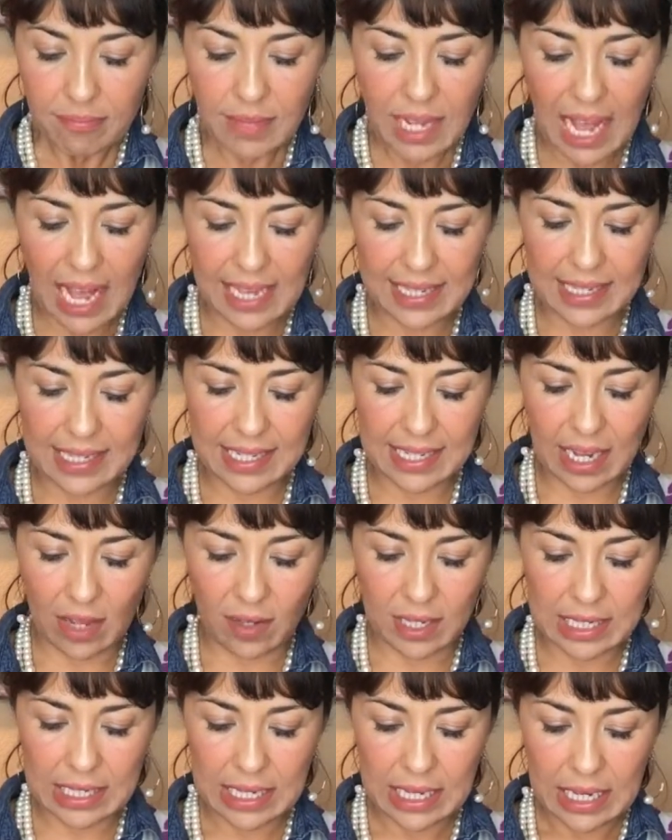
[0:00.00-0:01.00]
has to tell
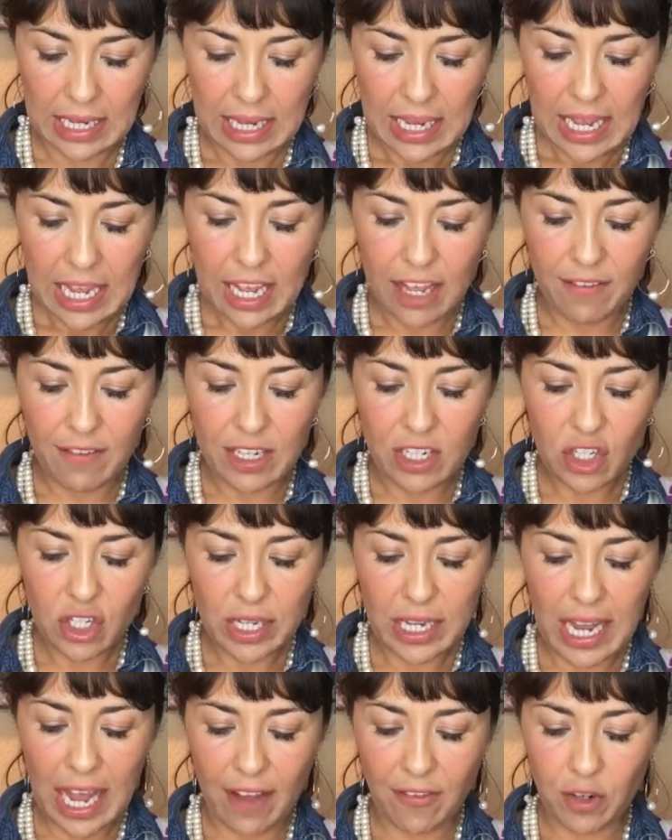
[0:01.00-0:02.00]
us.
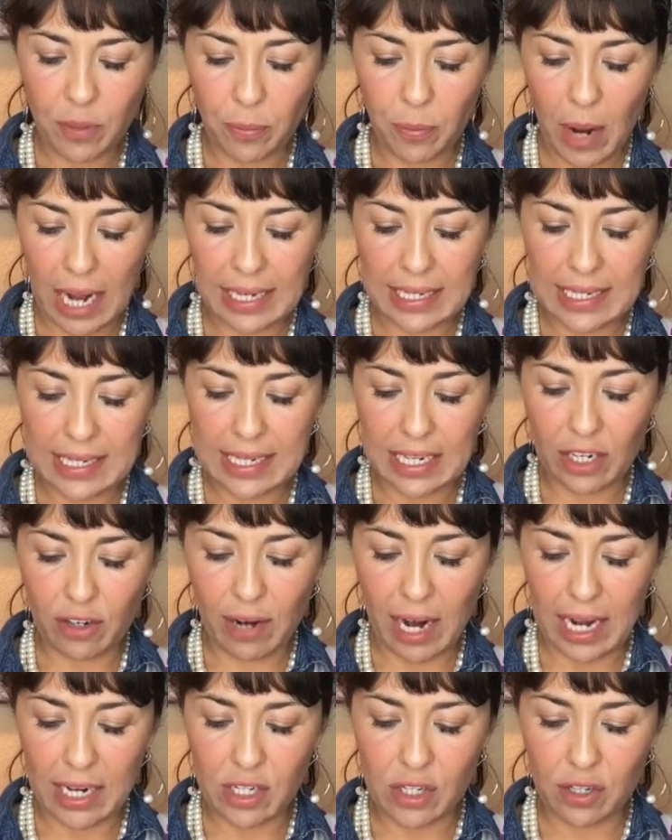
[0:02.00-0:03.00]
Eventually, after practicing
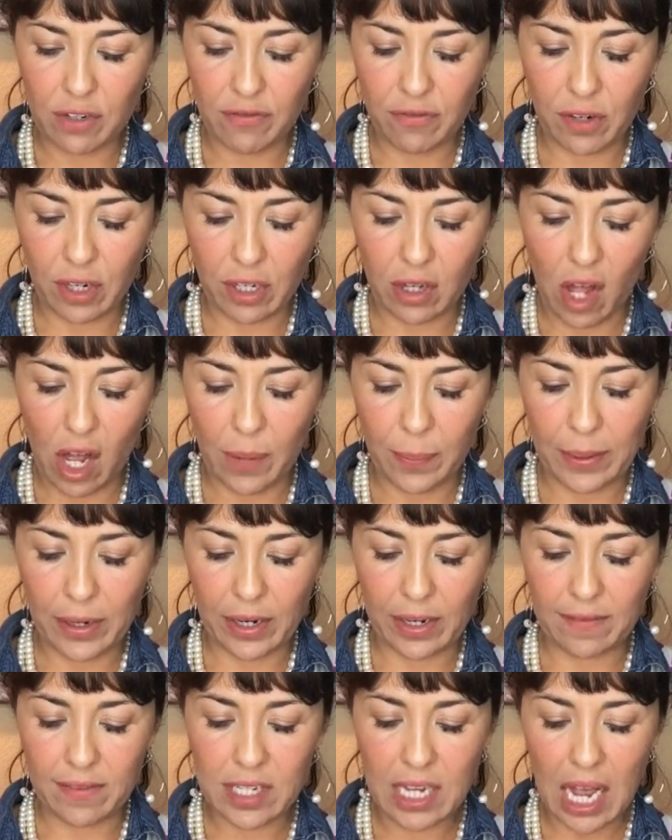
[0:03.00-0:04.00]
gratitude for a long
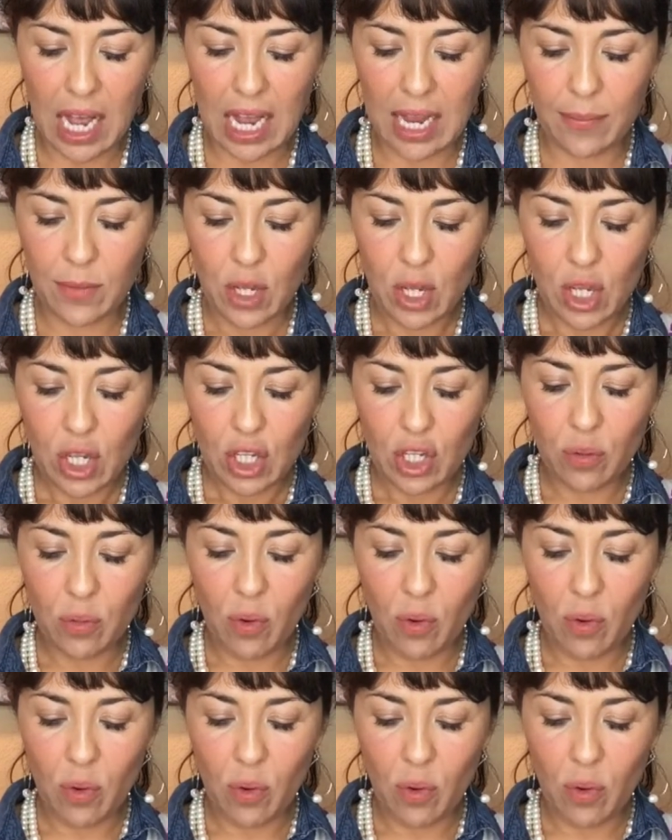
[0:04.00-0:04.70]
period of time, you